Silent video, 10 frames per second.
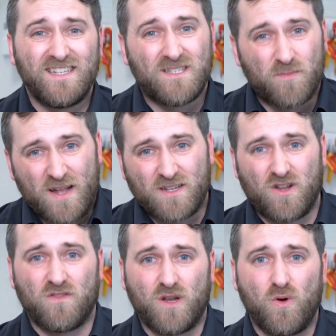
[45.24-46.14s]
Depending
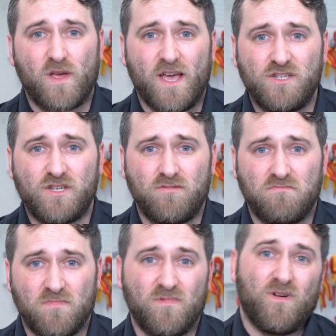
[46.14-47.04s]
on the location,
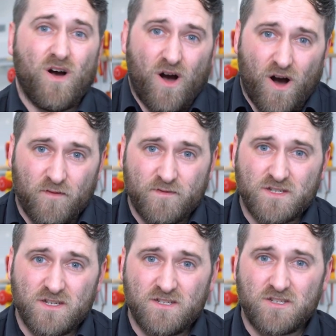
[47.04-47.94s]

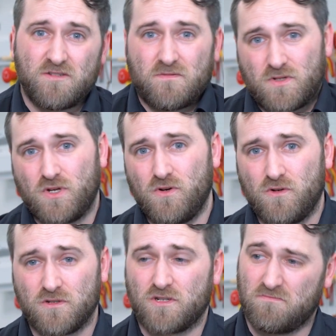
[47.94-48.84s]
offices,
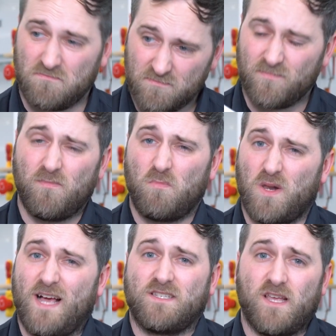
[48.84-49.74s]
schools,
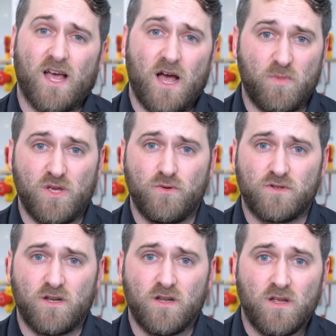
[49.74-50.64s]
plastic I'd be
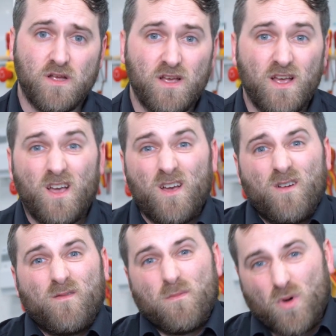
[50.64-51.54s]
using.
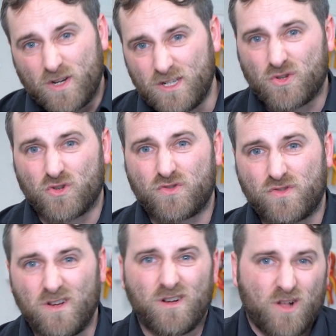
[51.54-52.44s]
For more
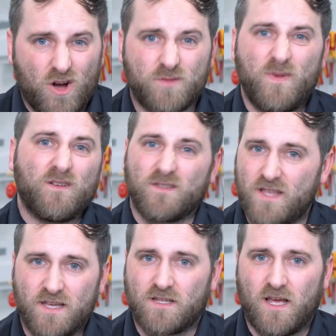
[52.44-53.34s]
industrial, hospitals,
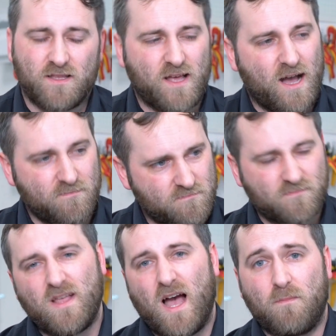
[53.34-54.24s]
things like that,
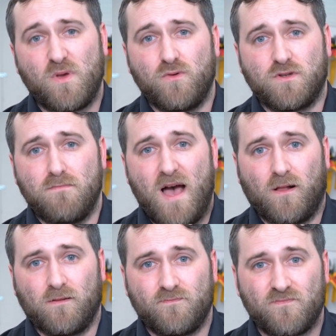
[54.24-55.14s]
I'd be using
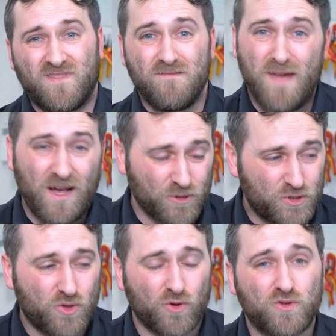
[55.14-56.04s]
metal. Metal
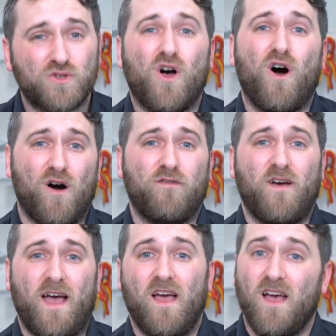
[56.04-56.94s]
does
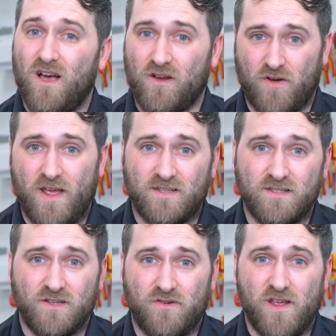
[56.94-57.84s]
offer a greater
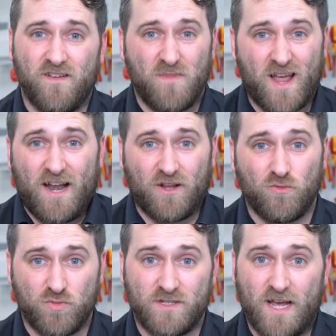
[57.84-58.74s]
degree of
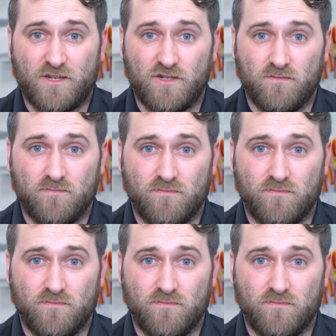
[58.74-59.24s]
mechanical protection.